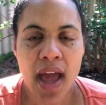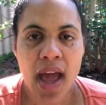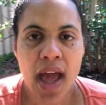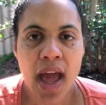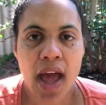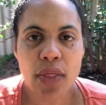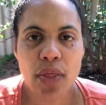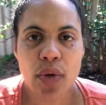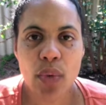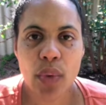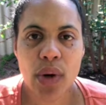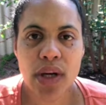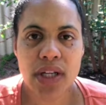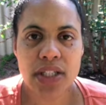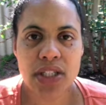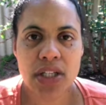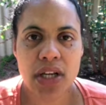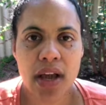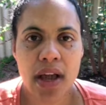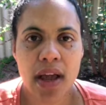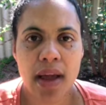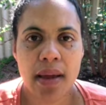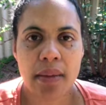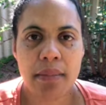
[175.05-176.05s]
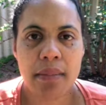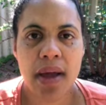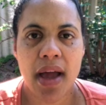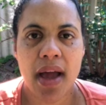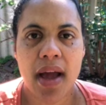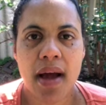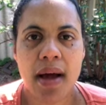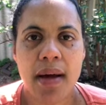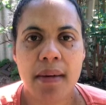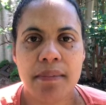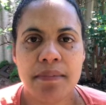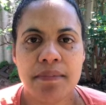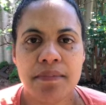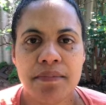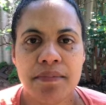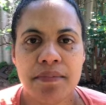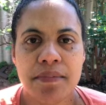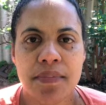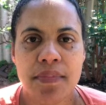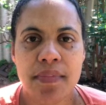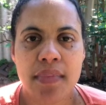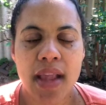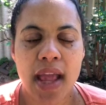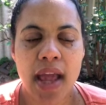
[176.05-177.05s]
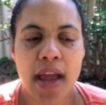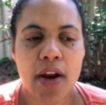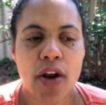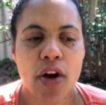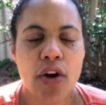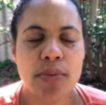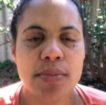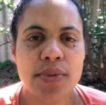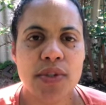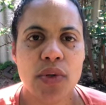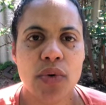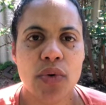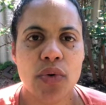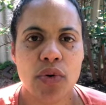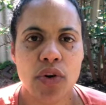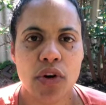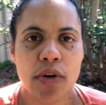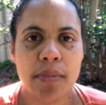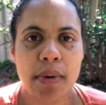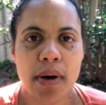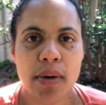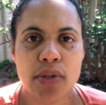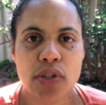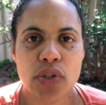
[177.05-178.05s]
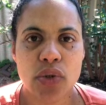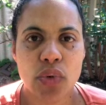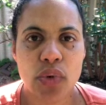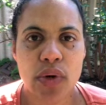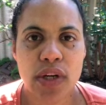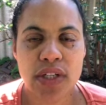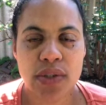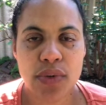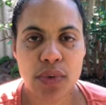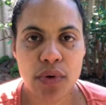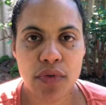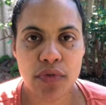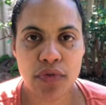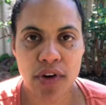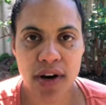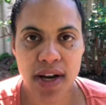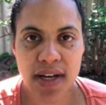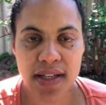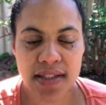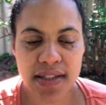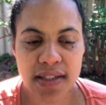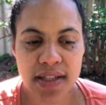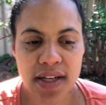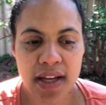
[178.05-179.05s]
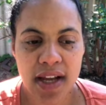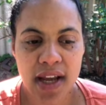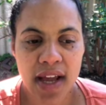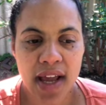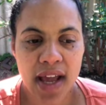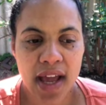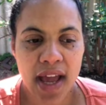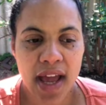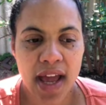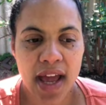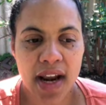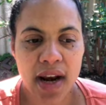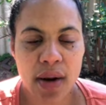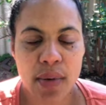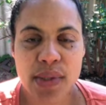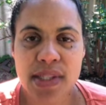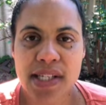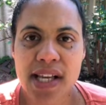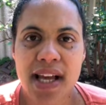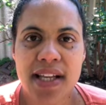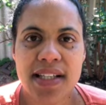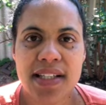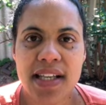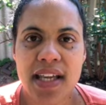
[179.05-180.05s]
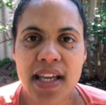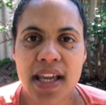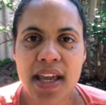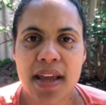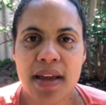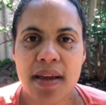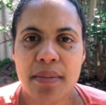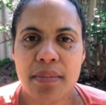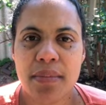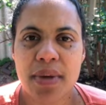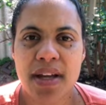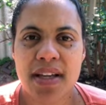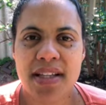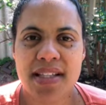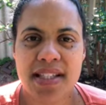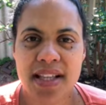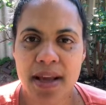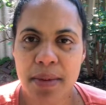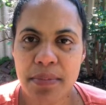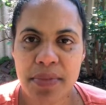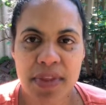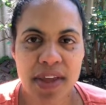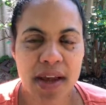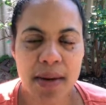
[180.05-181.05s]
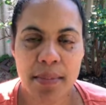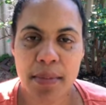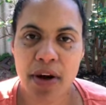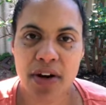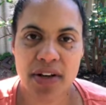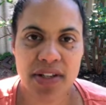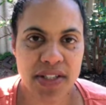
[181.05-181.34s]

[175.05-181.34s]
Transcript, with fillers: And the one time um, at homeschool group, I was talking to a friend and I was asking him something about a